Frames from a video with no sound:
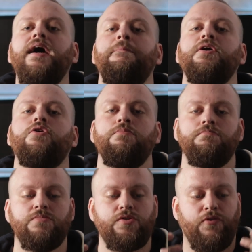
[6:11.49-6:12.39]
It
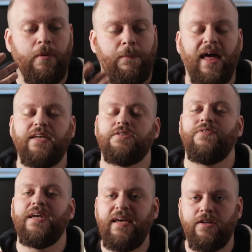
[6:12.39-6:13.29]
becomes from a place
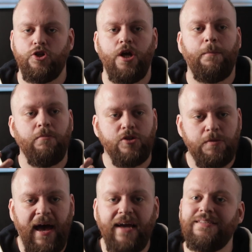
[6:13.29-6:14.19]
of leadership and
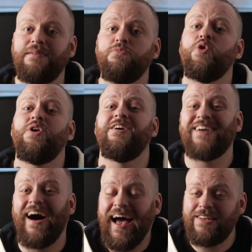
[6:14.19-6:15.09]
respecting him, doing
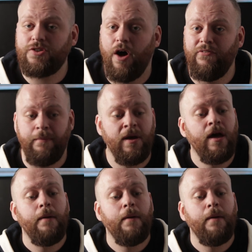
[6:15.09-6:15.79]
as I ask of him,